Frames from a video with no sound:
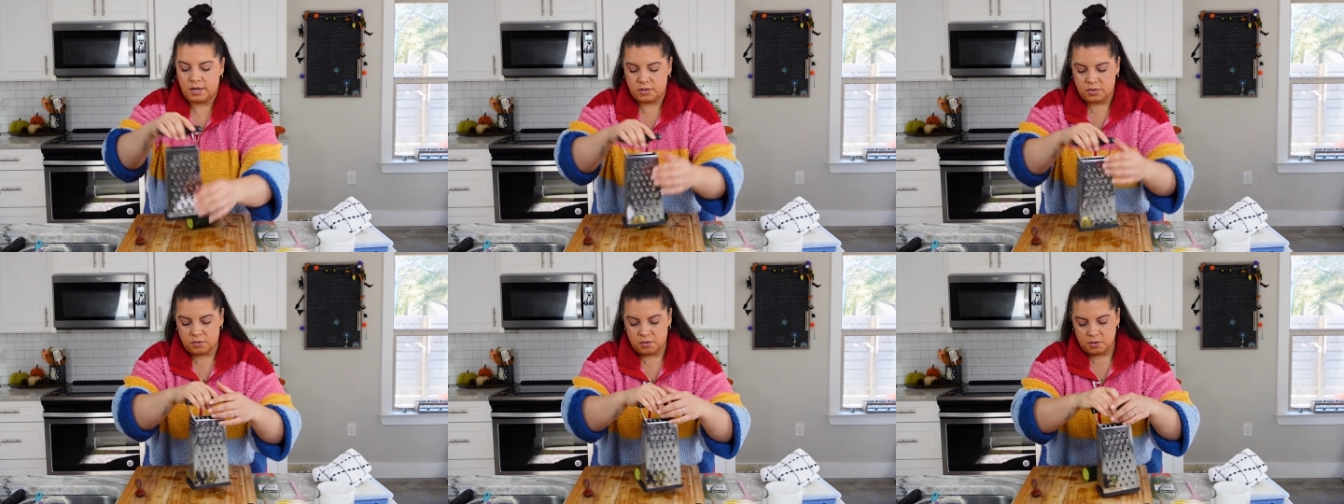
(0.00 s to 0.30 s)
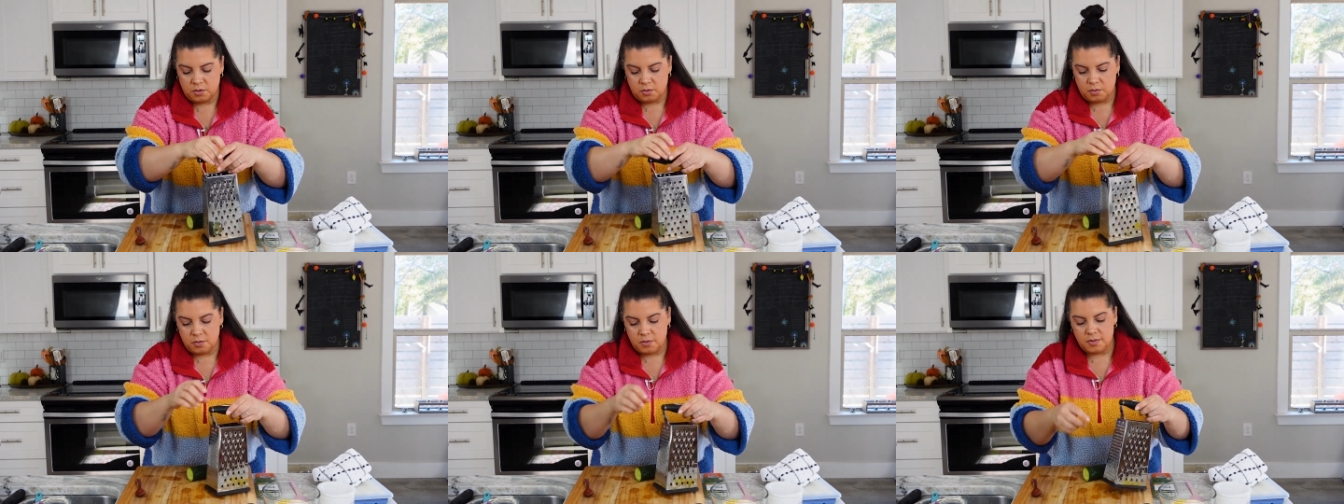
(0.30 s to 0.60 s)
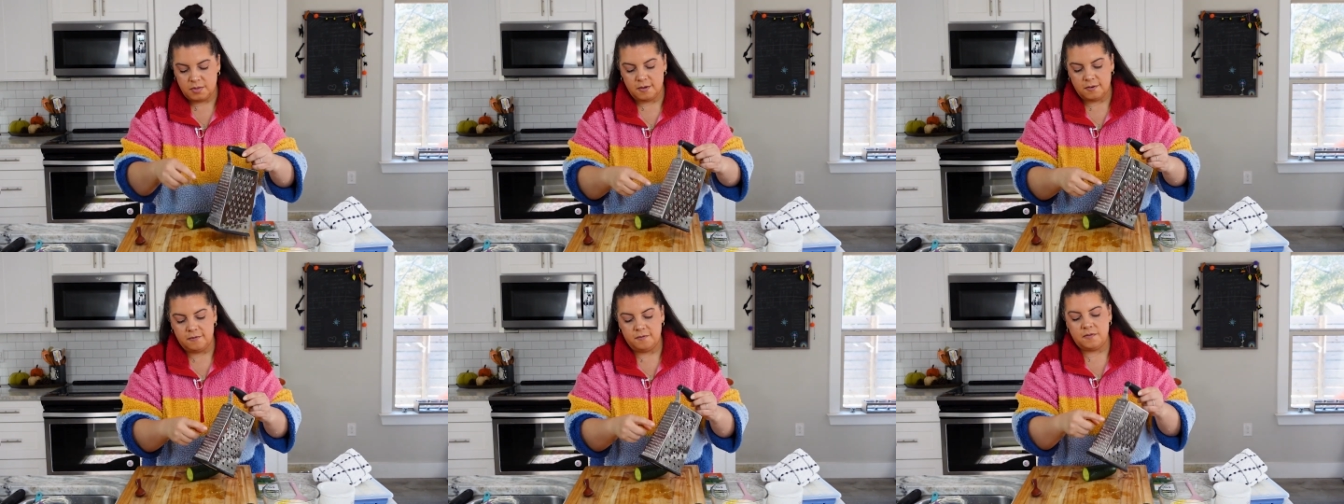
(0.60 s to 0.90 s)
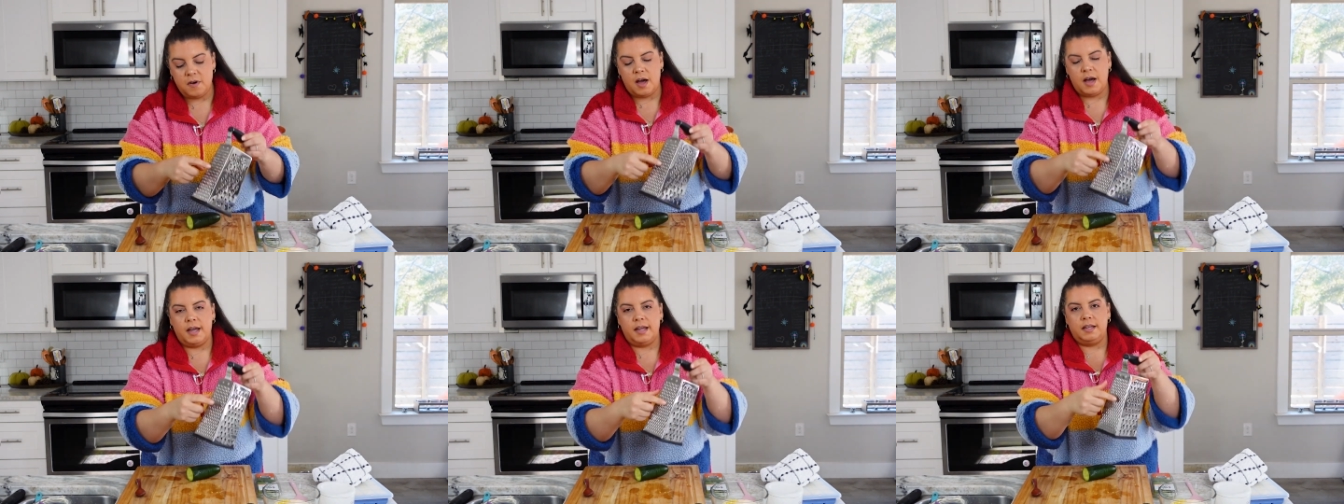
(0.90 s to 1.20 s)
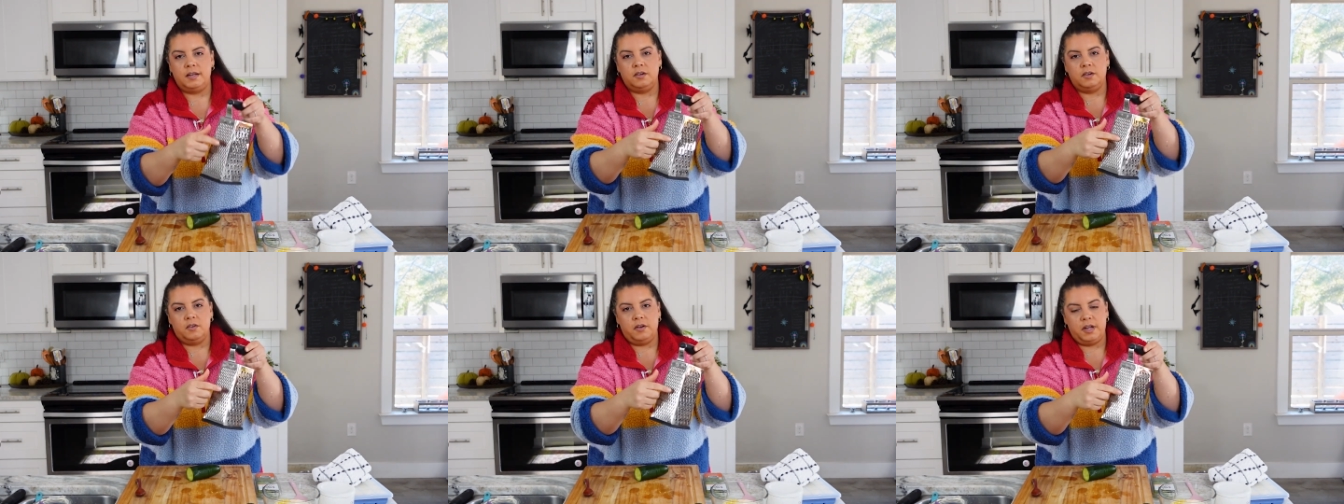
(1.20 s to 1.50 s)
it through the
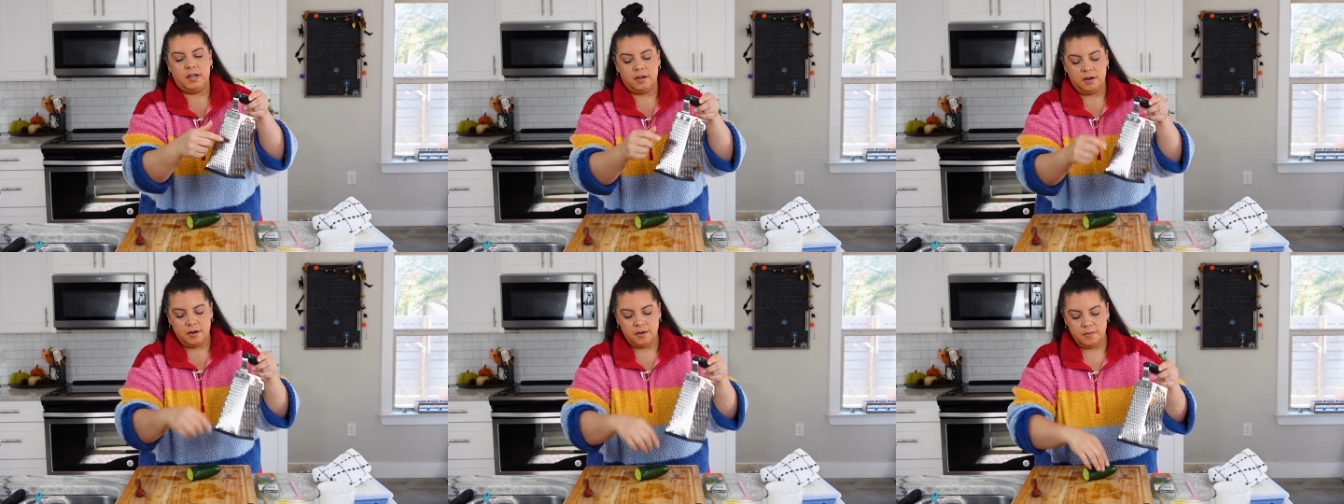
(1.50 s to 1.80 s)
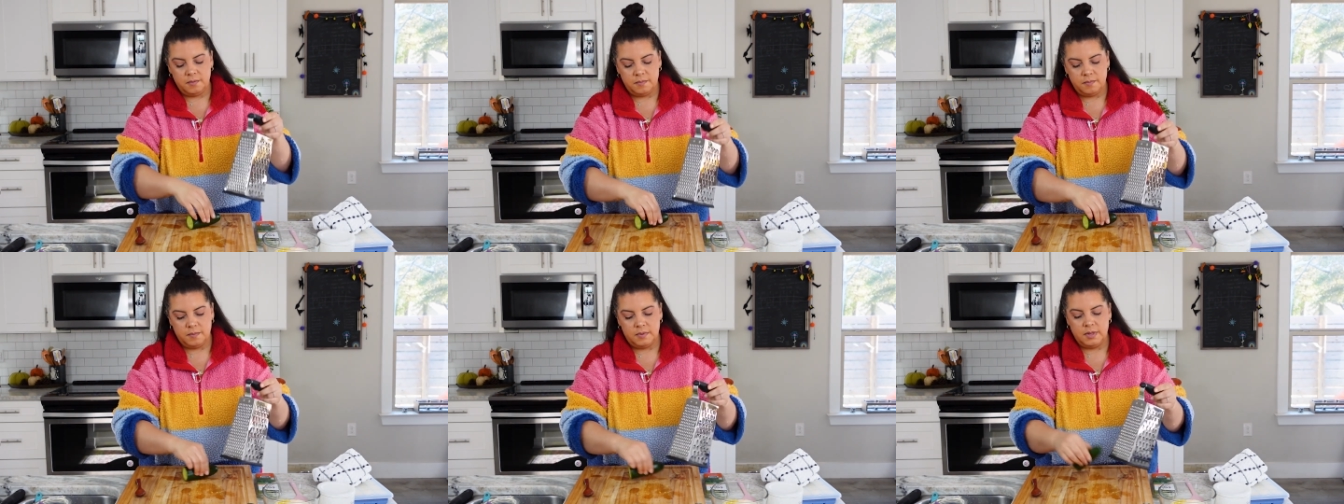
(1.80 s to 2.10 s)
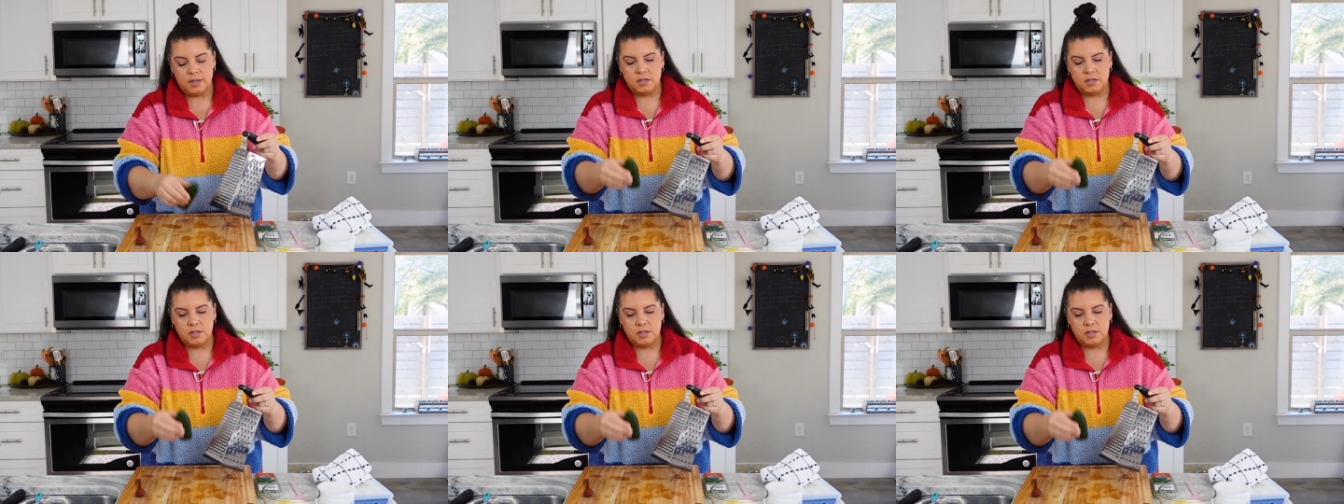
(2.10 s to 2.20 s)
fine grater,